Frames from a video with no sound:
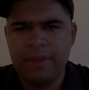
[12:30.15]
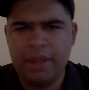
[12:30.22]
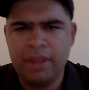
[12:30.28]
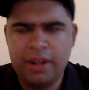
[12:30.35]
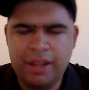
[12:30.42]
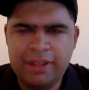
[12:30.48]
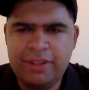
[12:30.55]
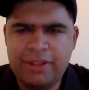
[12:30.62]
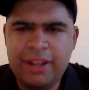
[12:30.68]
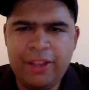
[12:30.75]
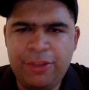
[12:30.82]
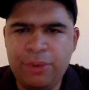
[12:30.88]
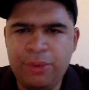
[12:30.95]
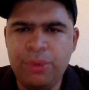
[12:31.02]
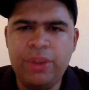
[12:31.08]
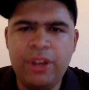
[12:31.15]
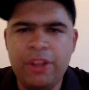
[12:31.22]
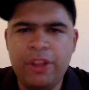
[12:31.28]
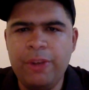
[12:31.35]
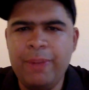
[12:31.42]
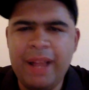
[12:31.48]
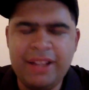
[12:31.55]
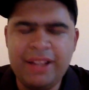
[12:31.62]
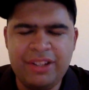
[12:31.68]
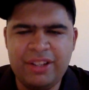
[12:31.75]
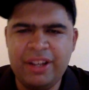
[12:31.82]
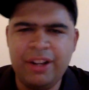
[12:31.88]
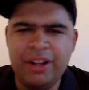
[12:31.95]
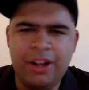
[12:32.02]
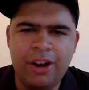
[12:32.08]
Let's get through the other matches
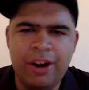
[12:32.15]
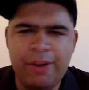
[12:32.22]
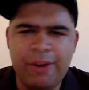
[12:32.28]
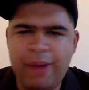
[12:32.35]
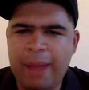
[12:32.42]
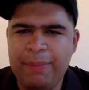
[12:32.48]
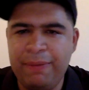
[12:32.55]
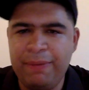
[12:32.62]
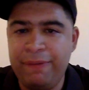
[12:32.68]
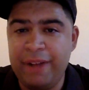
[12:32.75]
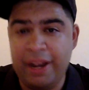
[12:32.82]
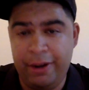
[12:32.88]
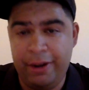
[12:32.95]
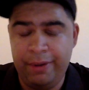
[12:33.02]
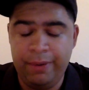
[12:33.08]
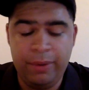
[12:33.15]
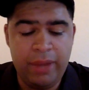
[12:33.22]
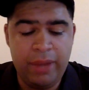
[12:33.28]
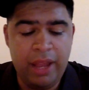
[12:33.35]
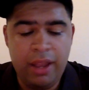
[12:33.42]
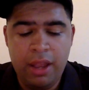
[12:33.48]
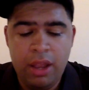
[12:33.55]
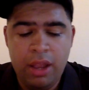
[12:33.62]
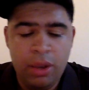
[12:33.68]
on the card rapid fire, okay?